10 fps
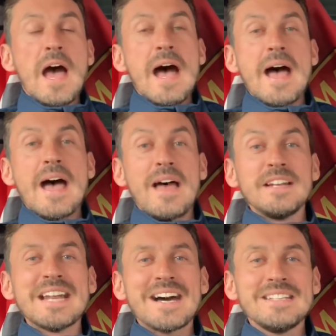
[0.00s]

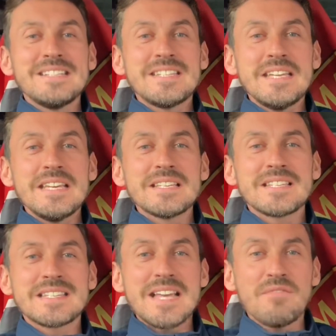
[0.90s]

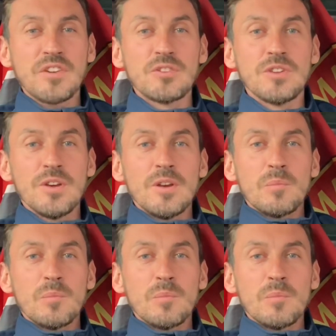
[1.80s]
97%,